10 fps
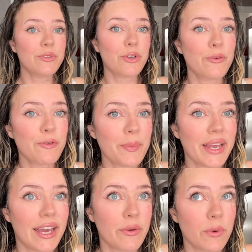it over my
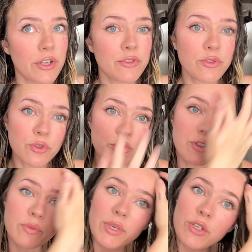head once to
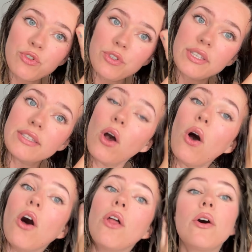just make sure that
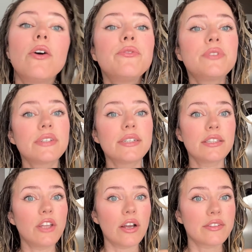all of the
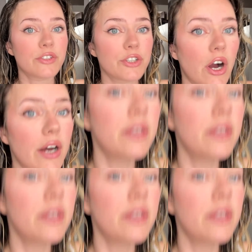knots are gone.